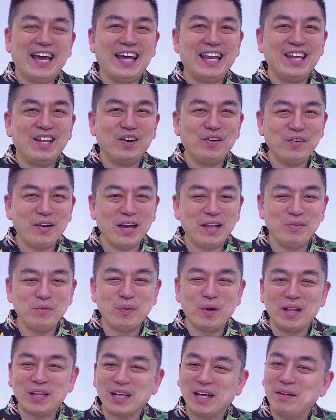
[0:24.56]
Hello and
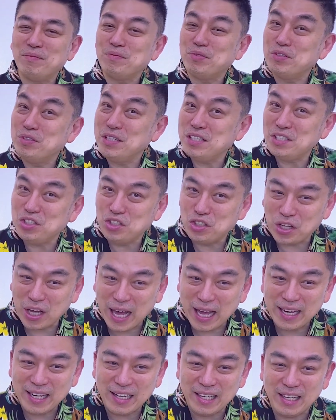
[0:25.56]
welcome to this
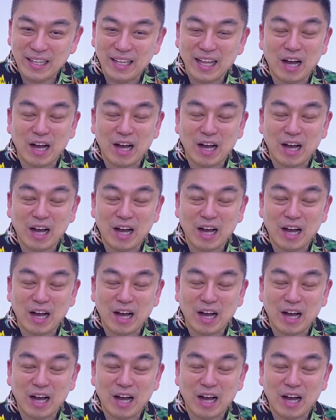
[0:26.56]
channel.